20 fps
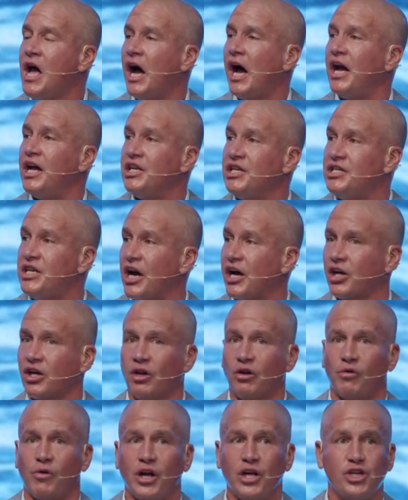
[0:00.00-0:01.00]
a
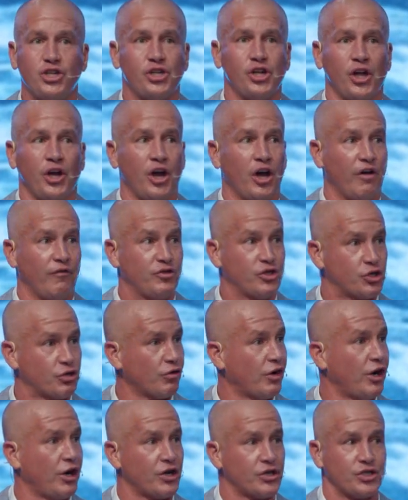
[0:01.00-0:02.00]
declaration of
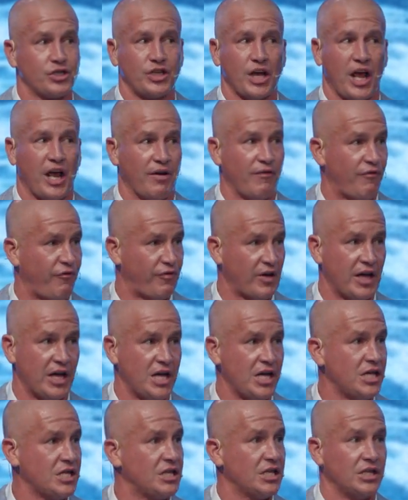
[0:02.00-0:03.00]
trust and
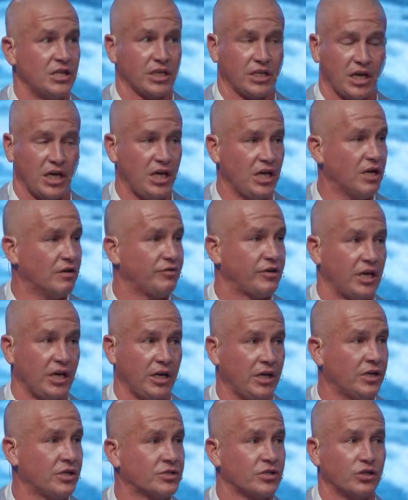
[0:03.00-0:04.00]
faith in the King of
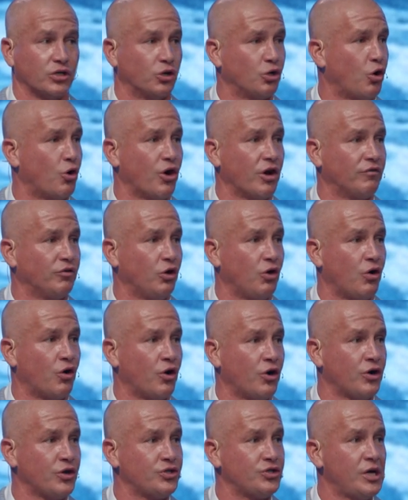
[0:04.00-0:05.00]
Kings and the Lord of
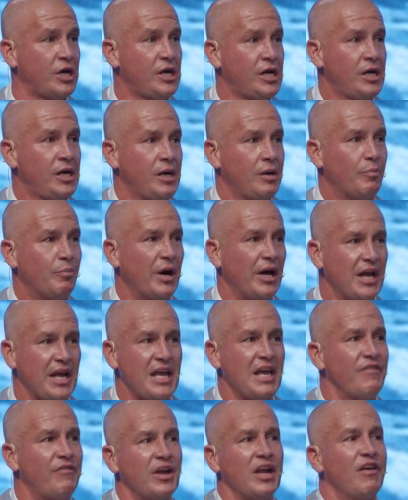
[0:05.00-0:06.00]
Lords. But
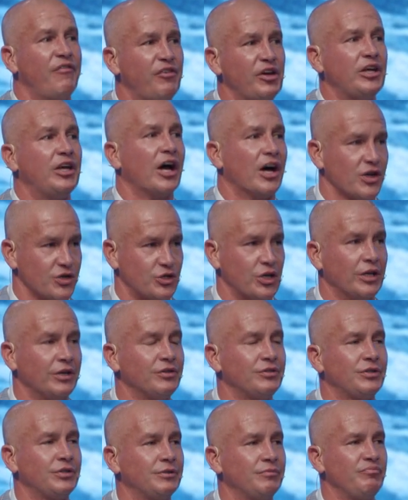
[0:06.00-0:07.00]
even if he
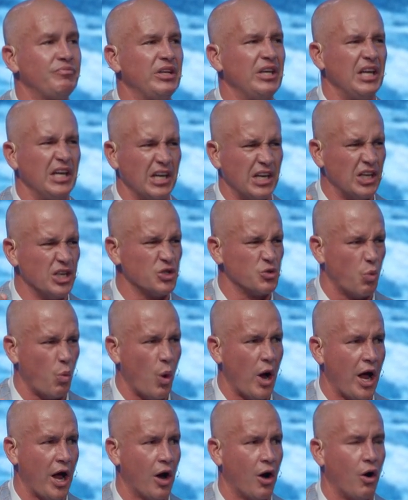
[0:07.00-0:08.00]
doesn't, it is
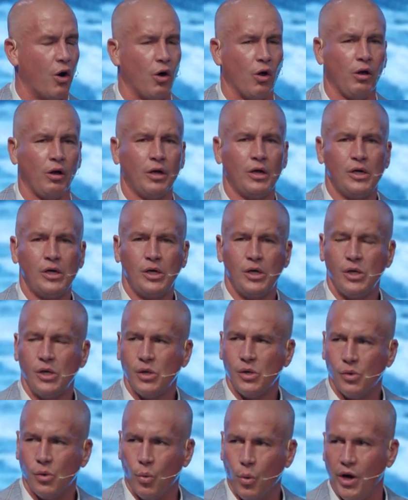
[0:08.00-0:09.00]
well
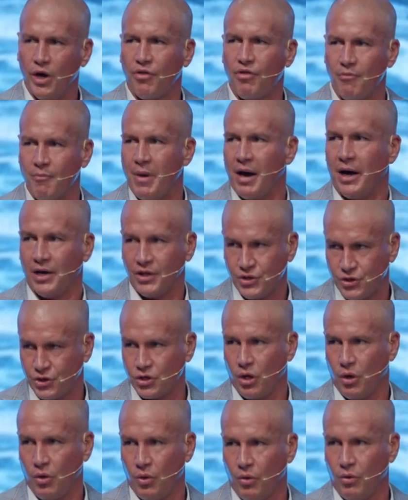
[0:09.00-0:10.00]
with my
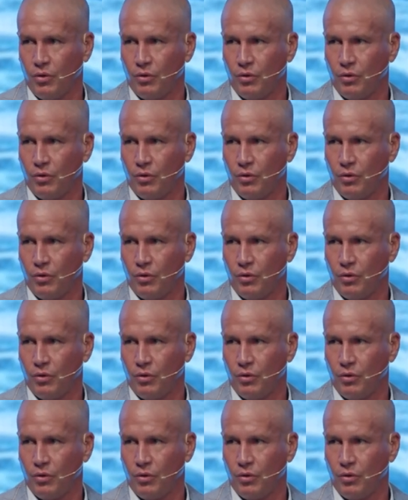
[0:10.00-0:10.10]
soul.